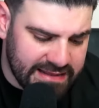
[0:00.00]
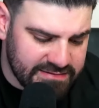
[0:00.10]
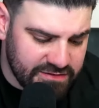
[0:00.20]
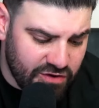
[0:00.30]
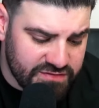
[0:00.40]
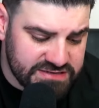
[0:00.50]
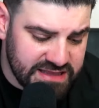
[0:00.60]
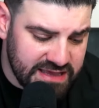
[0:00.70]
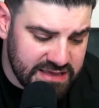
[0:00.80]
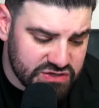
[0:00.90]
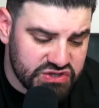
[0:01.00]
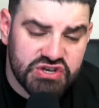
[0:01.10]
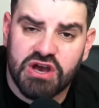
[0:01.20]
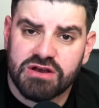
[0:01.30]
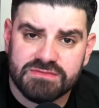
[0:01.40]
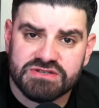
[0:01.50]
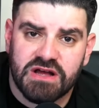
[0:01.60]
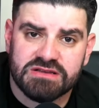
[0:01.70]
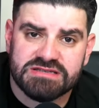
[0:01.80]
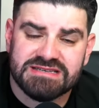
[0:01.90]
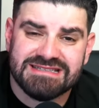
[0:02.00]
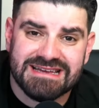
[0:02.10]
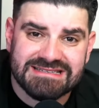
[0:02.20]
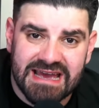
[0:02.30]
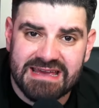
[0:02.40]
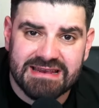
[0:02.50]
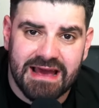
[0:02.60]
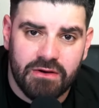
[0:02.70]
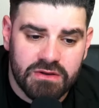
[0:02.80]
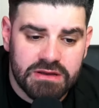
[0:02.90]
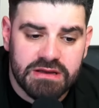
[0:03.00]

obviously circumstances dictate now